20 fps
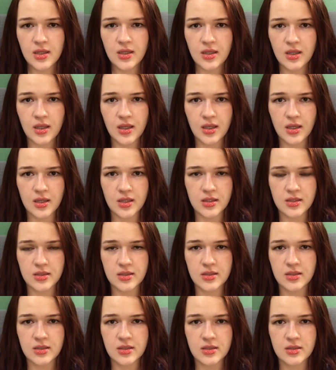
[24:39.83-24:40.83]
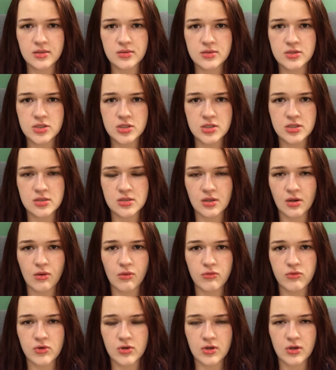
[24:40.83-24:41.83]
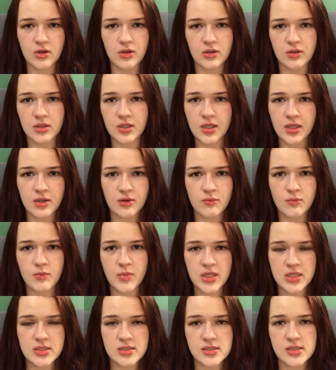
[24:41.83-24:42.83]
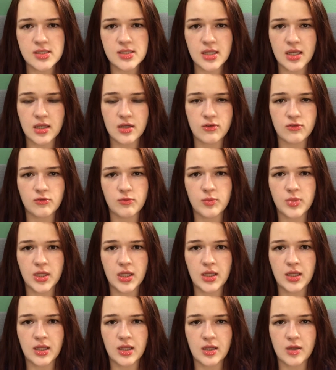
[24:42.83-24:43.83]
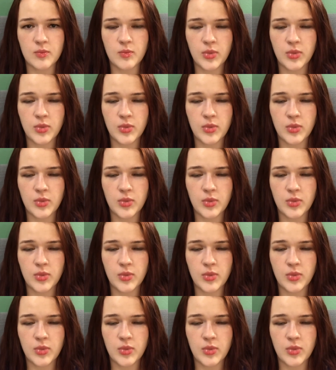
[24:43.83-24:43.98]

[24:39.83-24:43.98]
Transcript: and just overall kind of mental state of being.